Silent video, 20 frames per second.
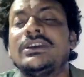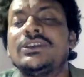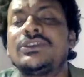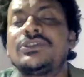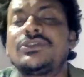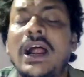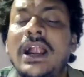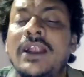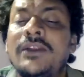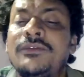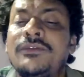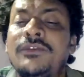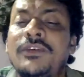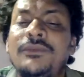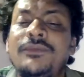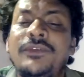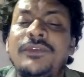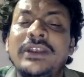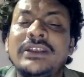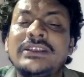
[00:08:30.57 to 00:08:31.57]
So
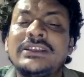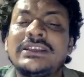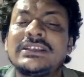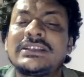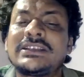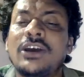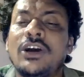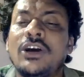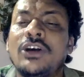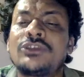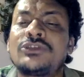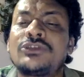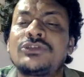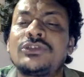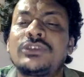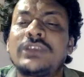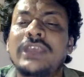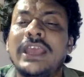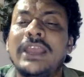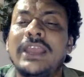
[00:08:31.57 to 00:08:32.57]
adverb phrases
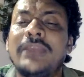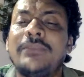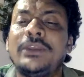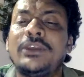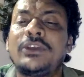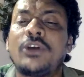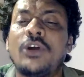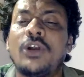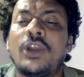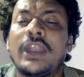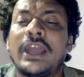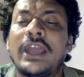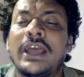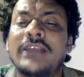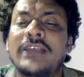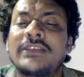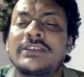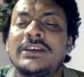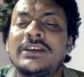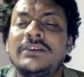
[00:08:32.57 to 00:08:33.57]
also can be called
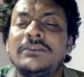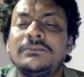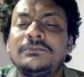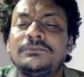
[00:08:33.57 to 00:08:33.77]
as a